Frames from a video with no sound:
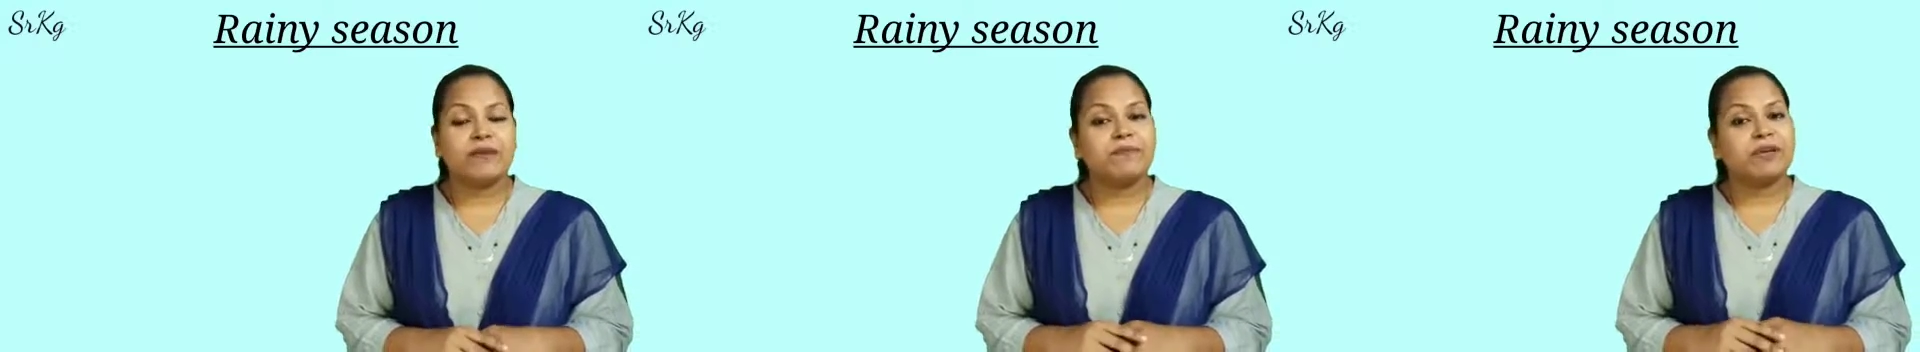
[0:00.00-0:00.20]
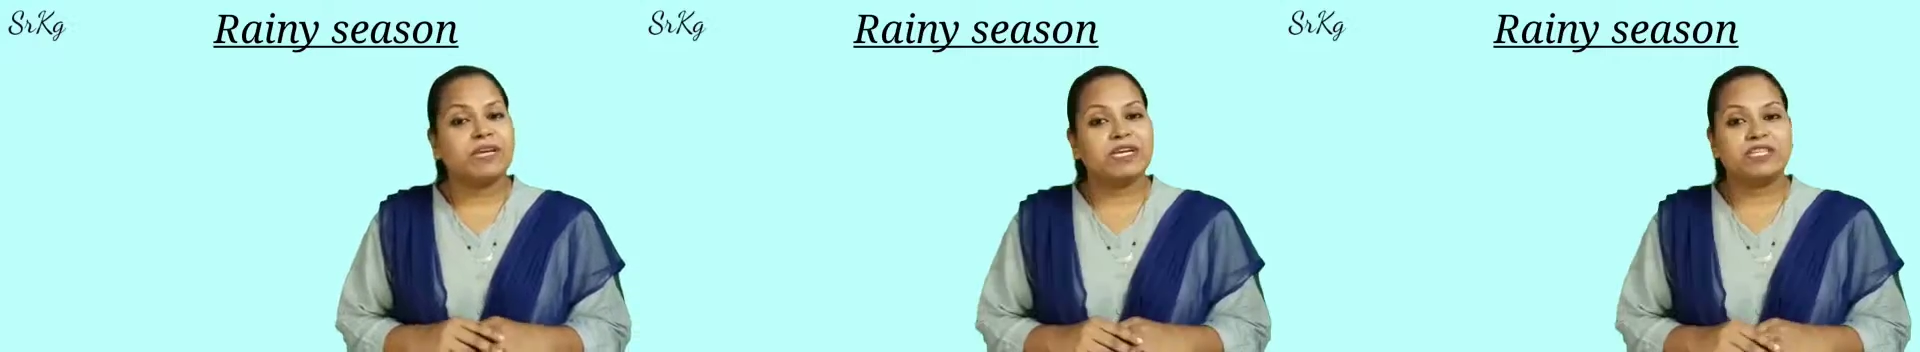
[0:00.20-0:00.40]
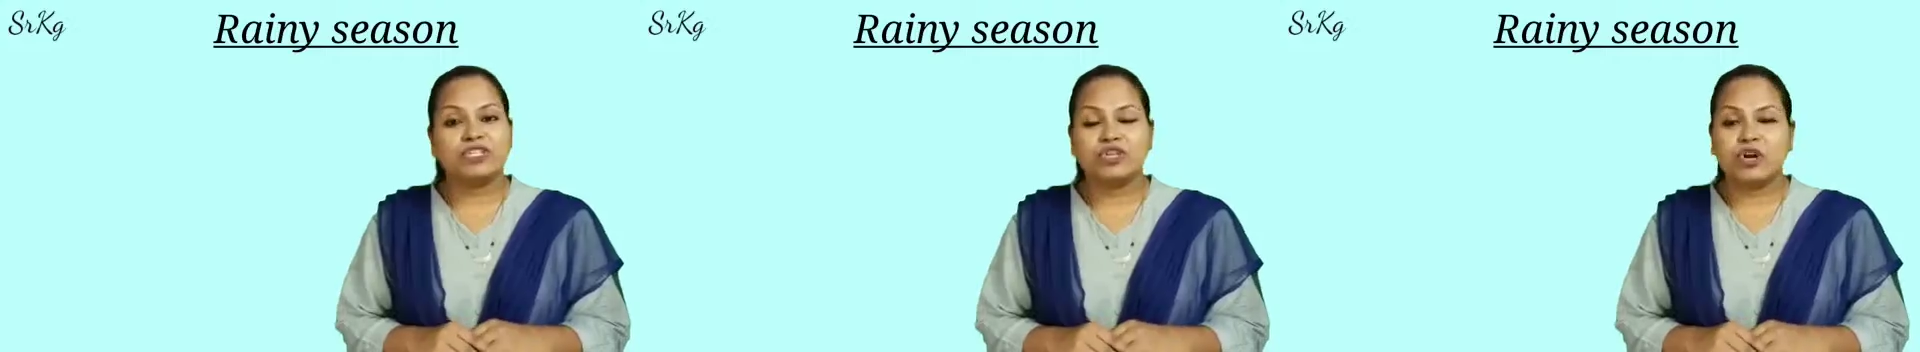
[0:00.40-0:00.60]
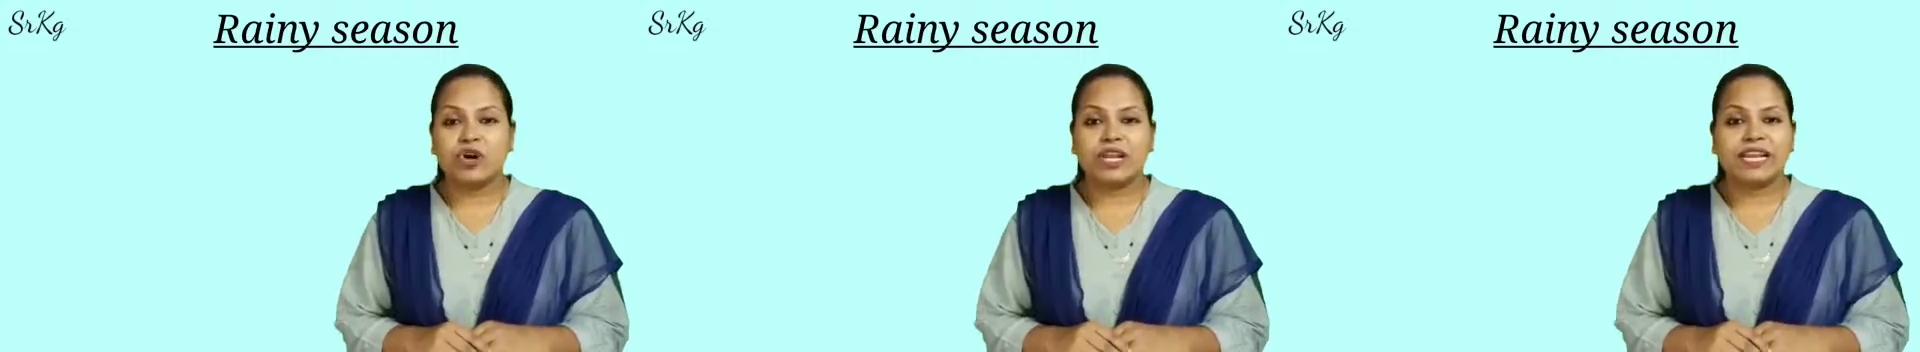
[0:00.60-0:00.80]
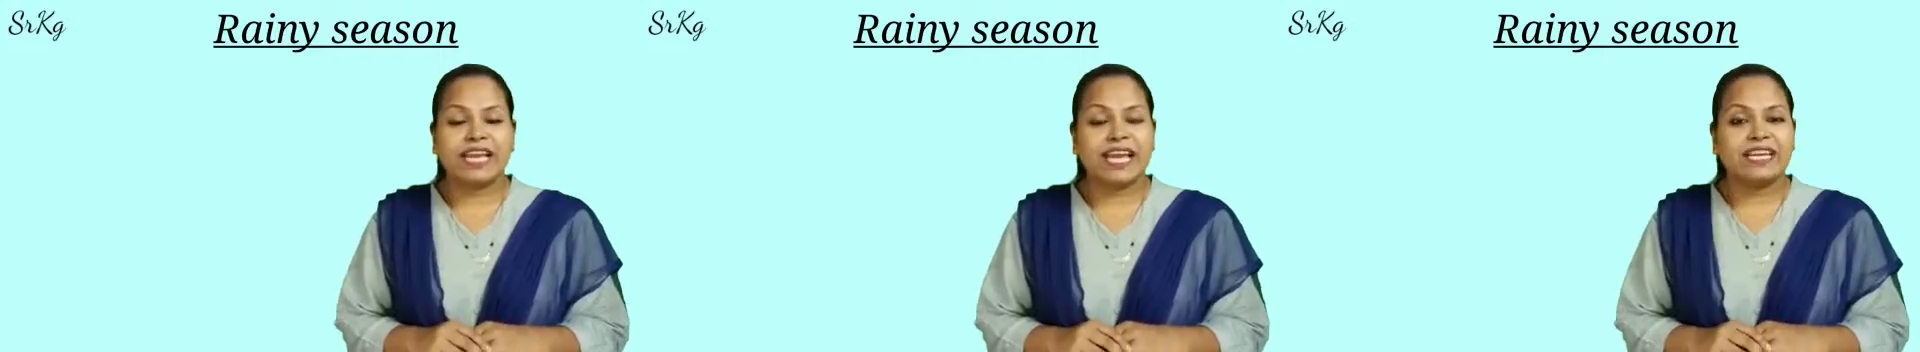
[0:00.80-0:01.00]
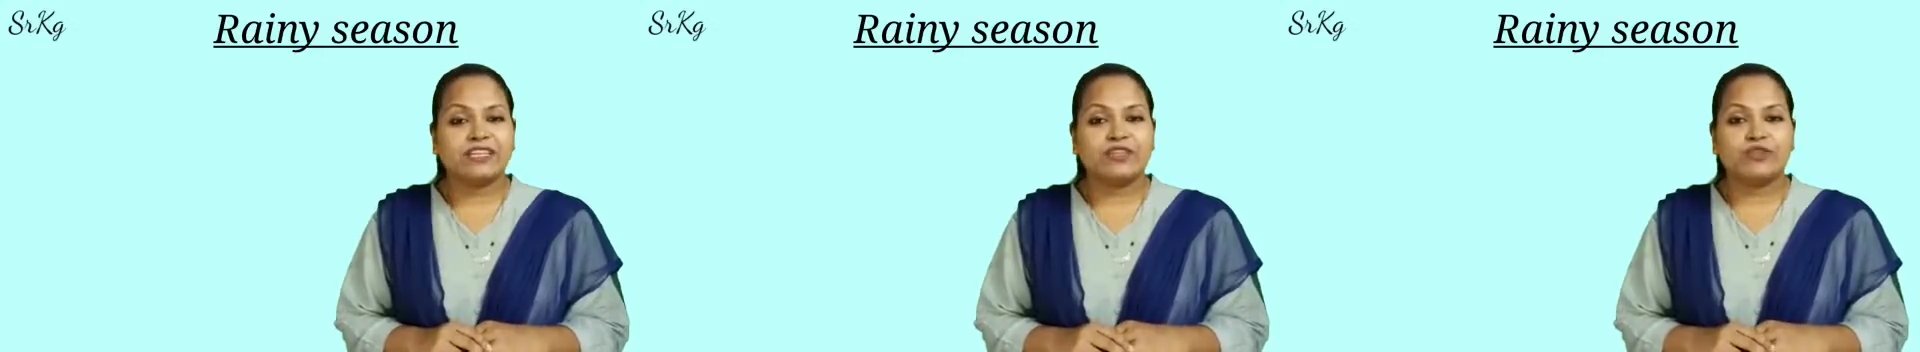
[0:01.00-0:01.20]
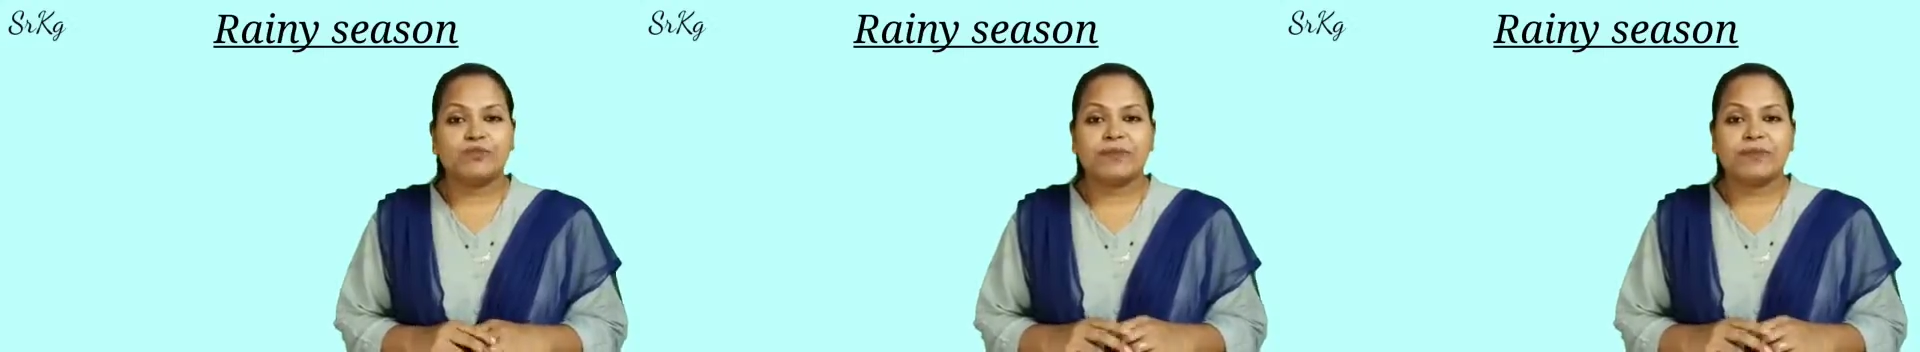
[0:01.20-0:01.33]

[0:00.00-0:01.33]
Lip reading: Because you all get to